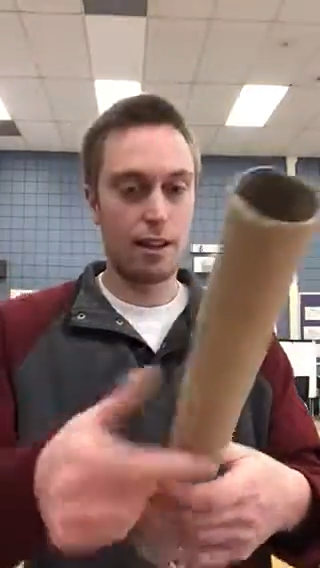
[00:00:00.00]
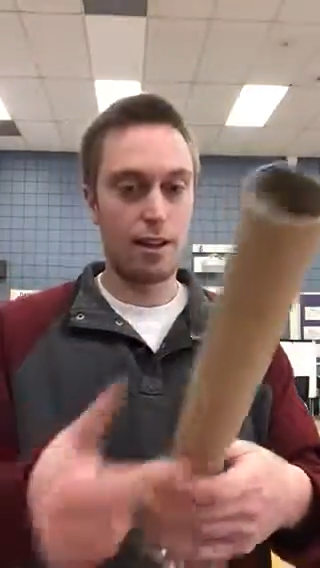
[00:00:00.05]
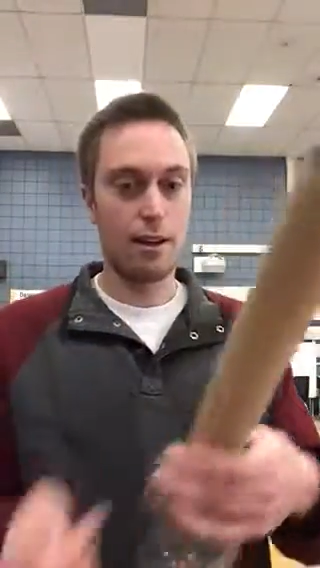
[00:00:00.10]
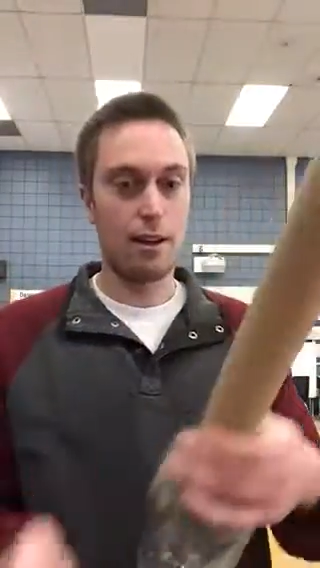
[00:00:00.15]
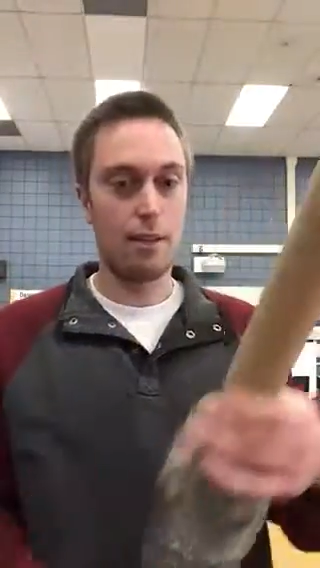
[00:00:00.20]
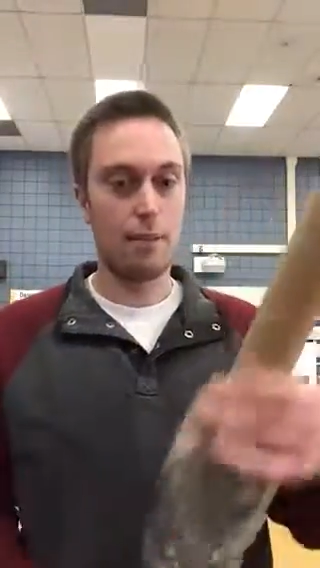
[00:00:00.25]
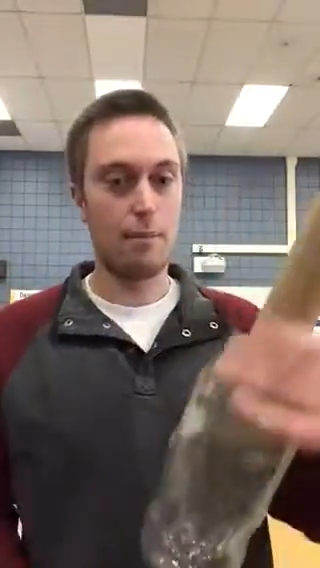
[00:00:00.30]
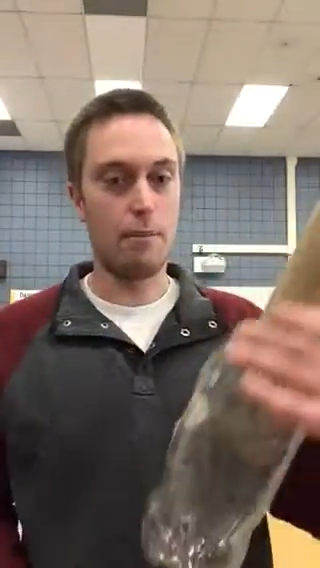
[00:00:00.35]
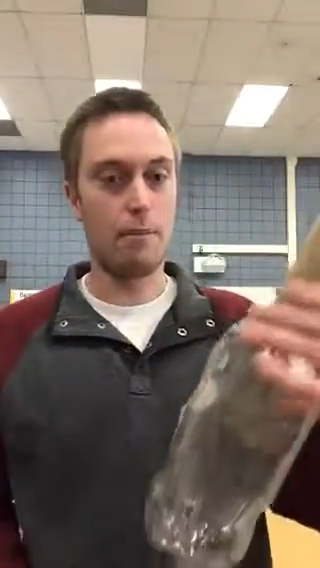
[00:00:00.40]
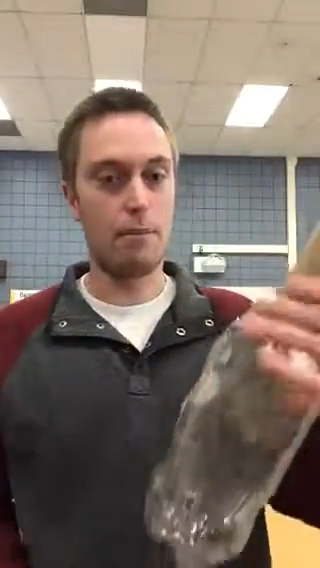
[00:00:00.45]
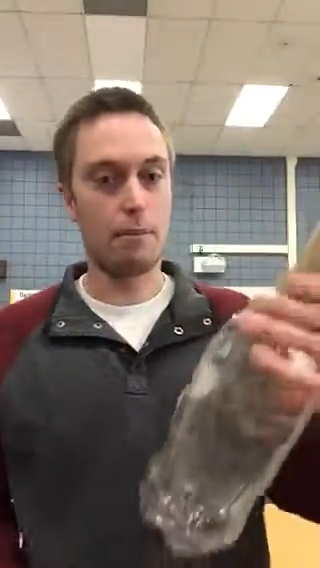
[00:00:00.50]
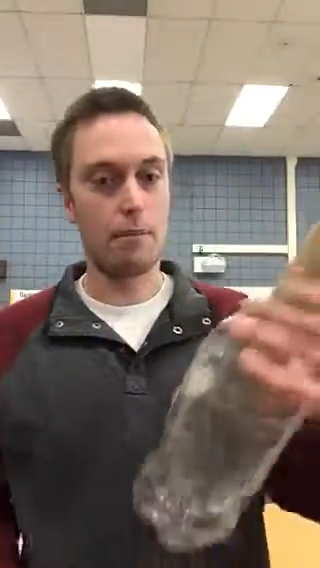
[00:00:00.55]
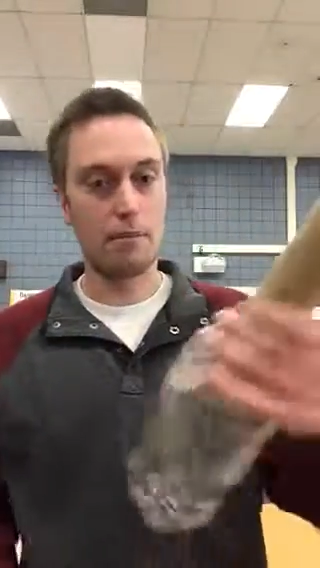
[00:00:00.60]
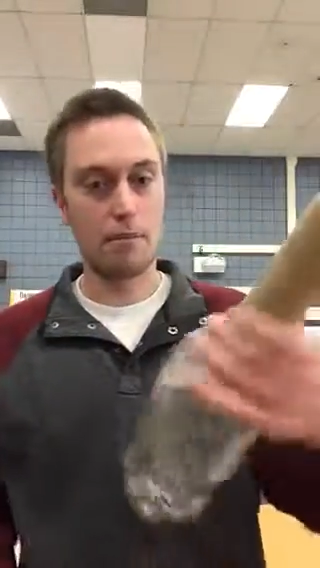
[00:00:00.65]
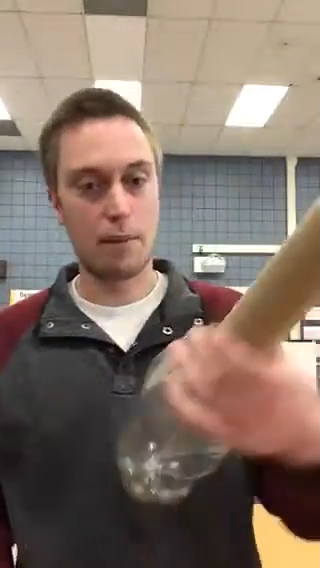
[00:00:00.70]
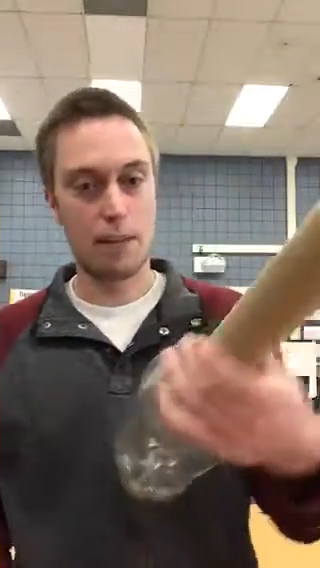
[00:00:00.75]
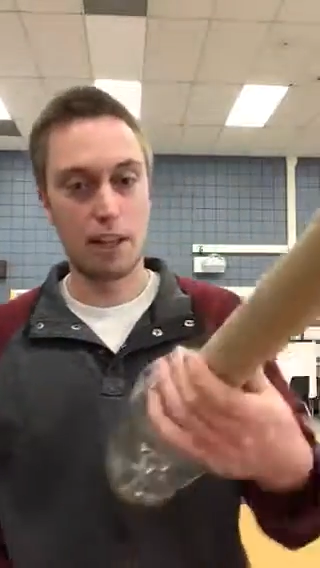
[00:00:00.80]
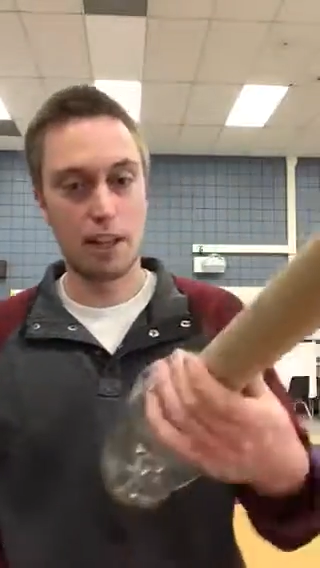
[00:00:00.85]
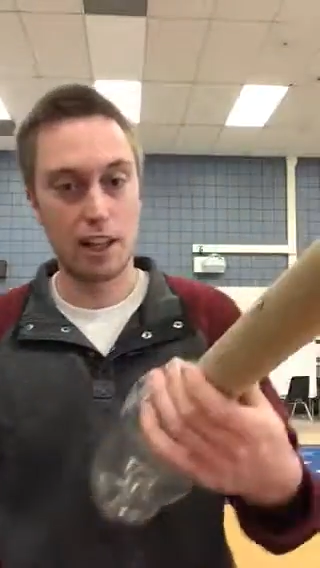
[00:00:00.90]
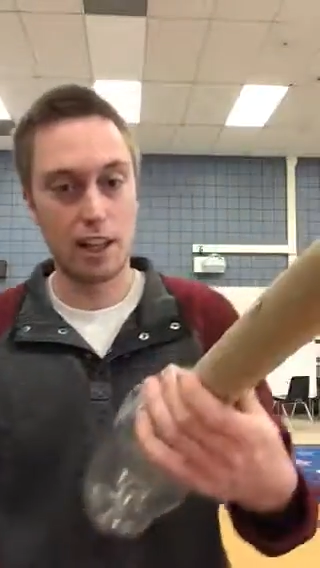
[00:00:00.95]

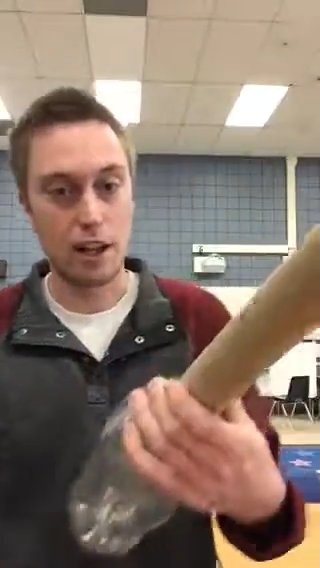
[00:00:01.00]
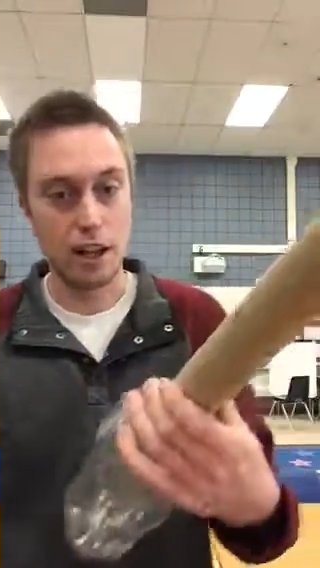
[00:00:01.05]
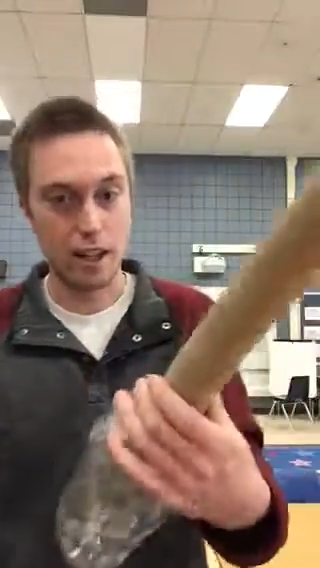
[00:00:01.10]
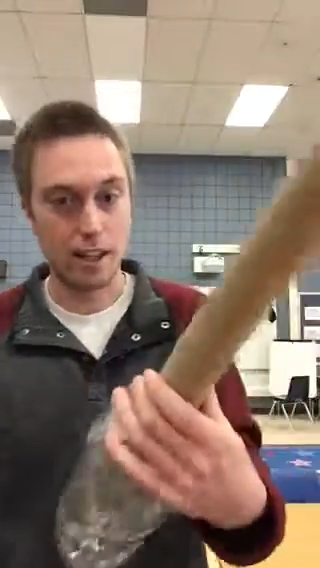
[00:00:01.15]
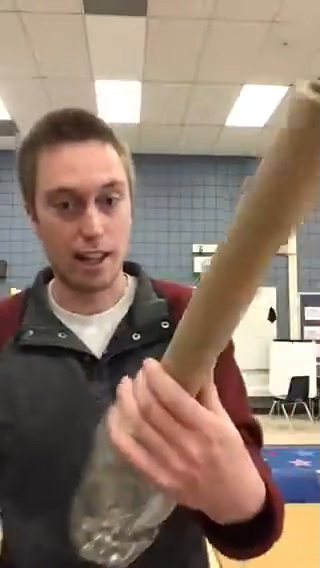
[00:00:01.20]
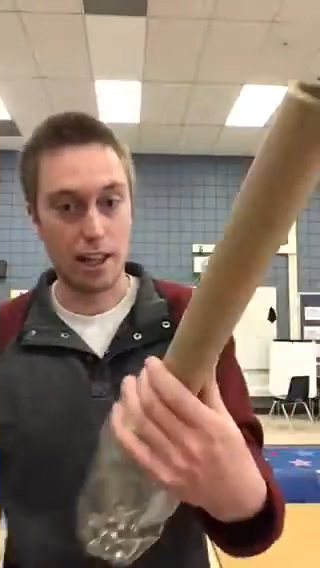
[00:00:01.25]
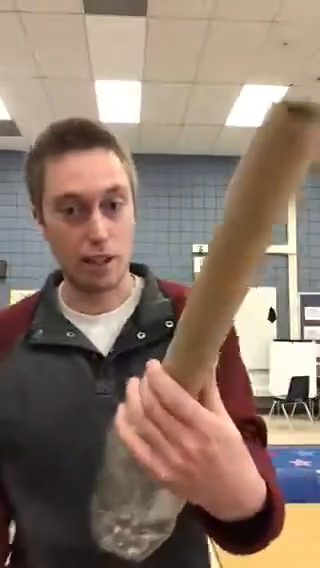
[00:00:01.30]
my lid on.